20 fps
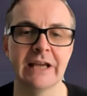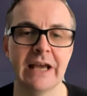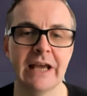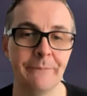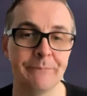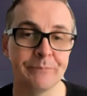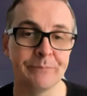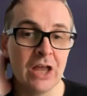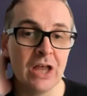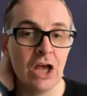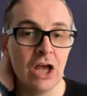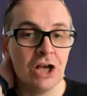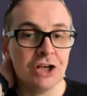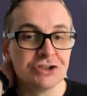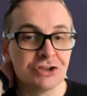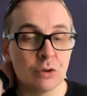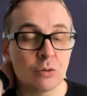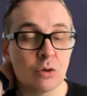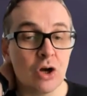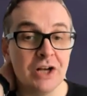game.
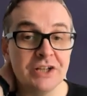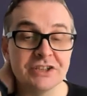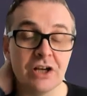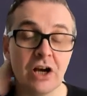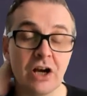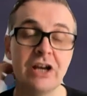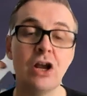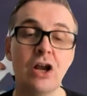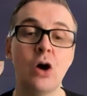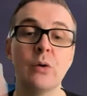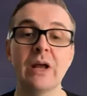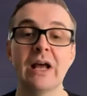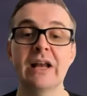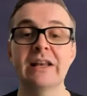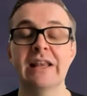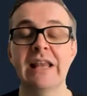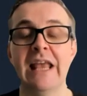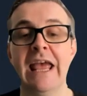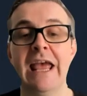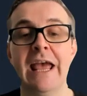So guys, I know
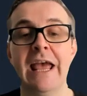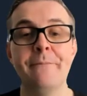that